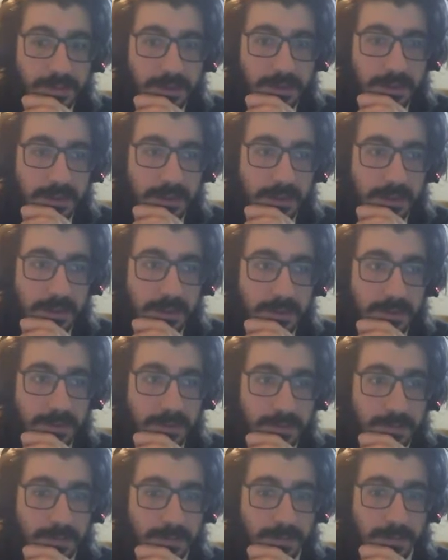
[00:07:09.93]
uh,
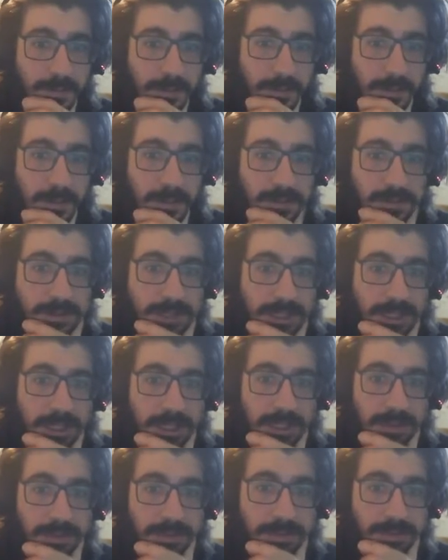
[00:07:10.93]
remote
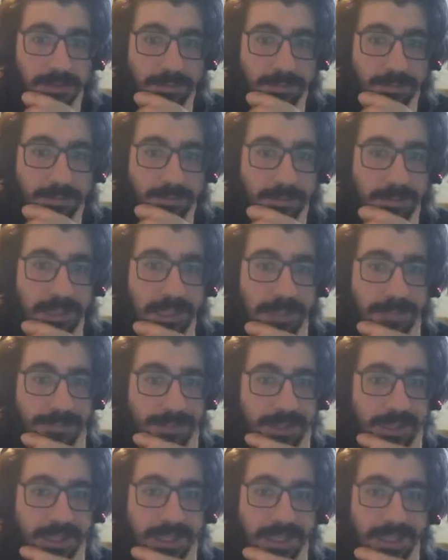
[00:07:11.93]
job. But
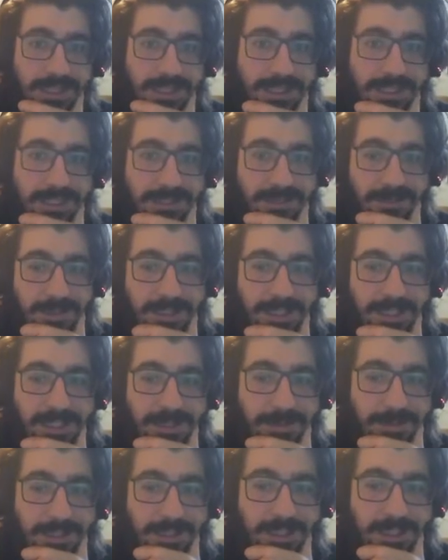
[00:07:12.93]
this gives me
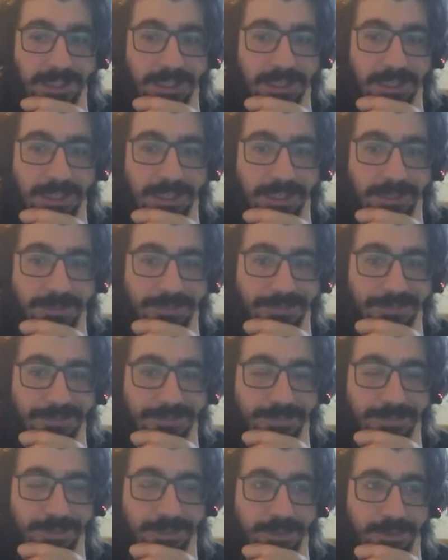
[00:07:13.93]
time to like
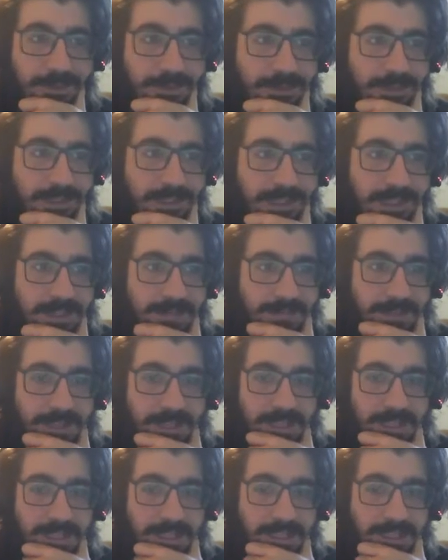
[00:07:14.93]
do stuff that
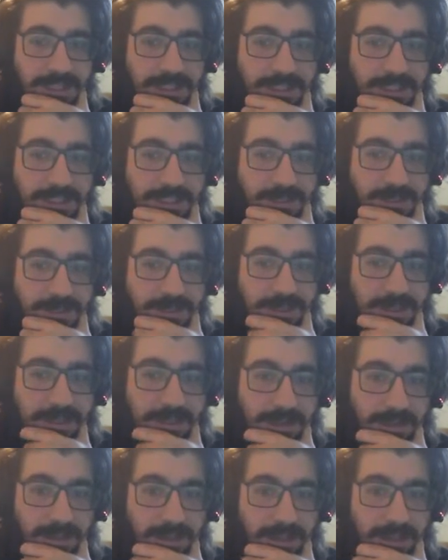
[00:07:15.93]
I need to do
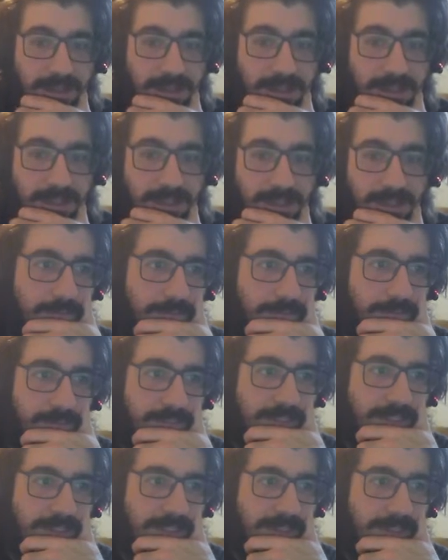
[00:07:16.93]
anyway, like
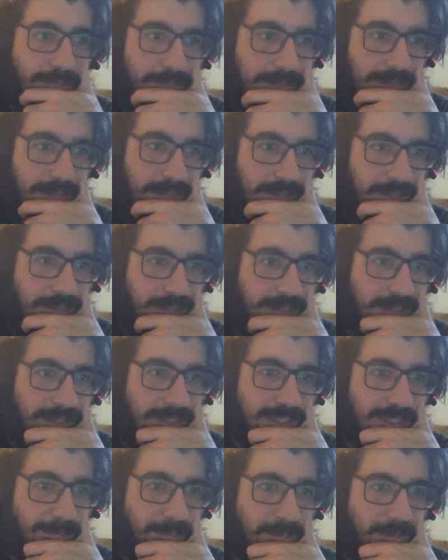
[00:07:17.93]
fix up my like
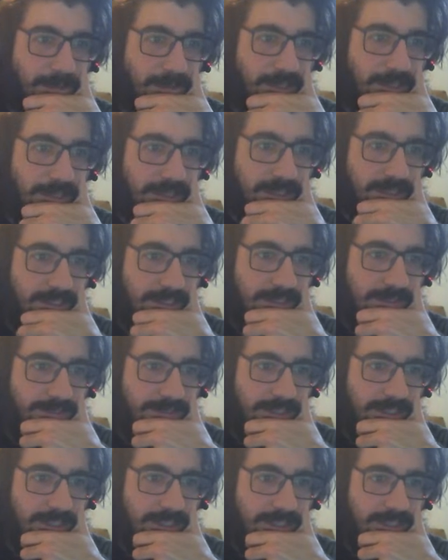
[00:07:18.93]
demo reel and stuff
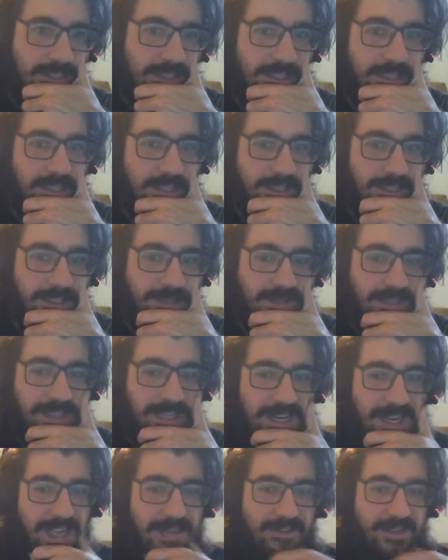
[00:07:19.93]
like that. Like something that
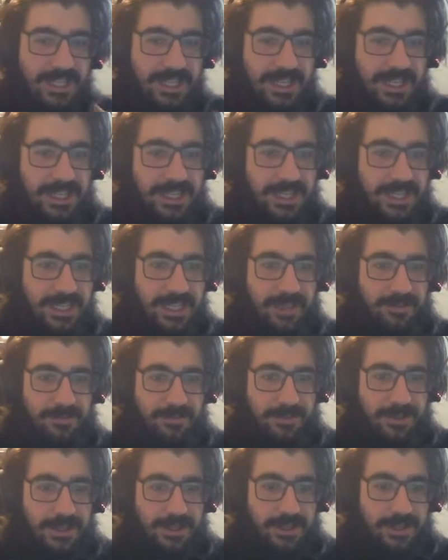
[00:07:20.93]
I haven't done in a
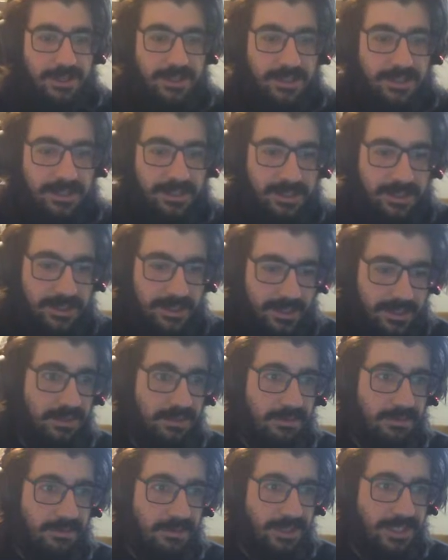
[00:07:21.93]
couple years,
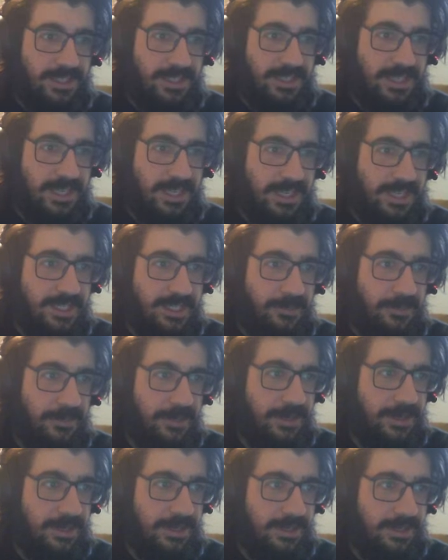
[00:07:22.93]
which is like it's
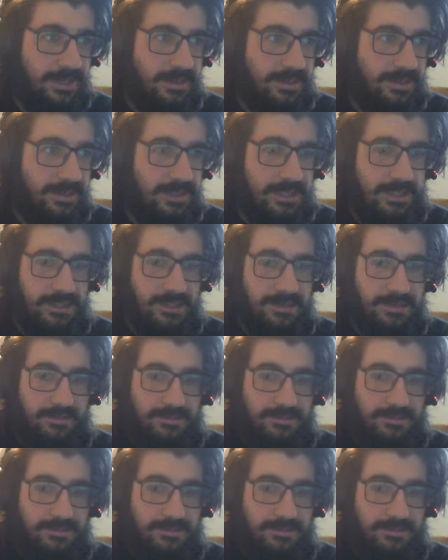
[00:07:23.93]
important to